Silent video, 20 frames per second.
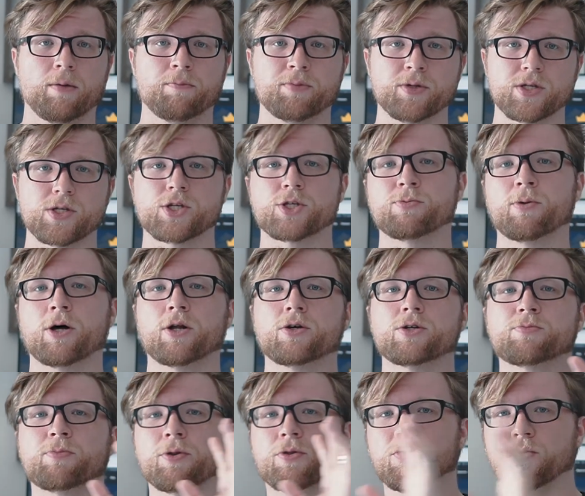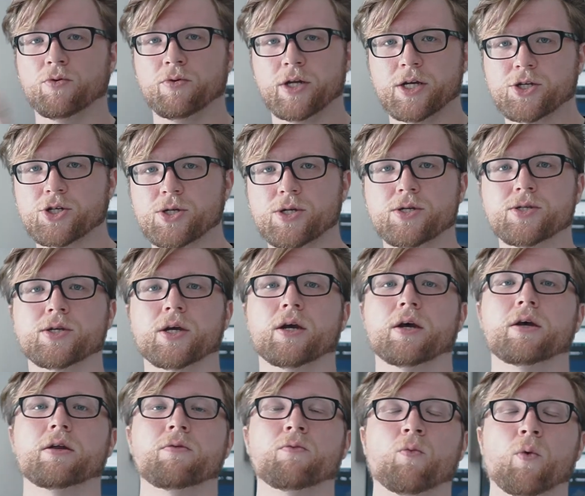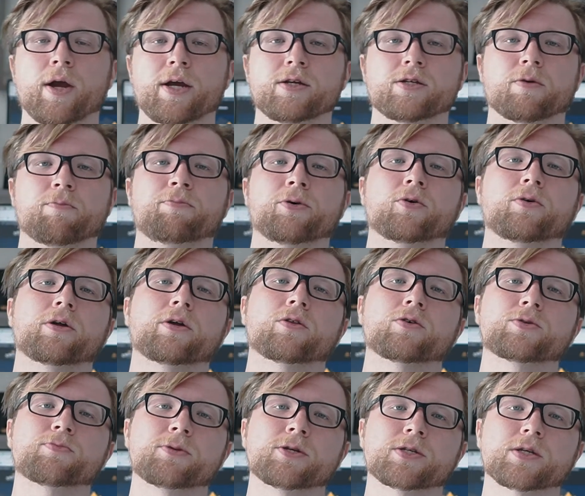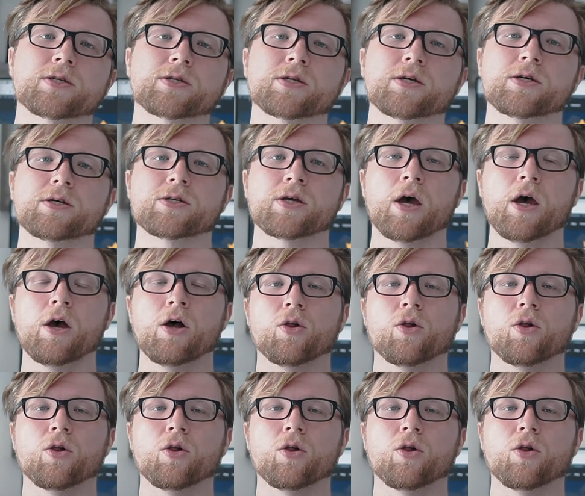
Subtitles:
business models, but through niches and ways of building those businesses.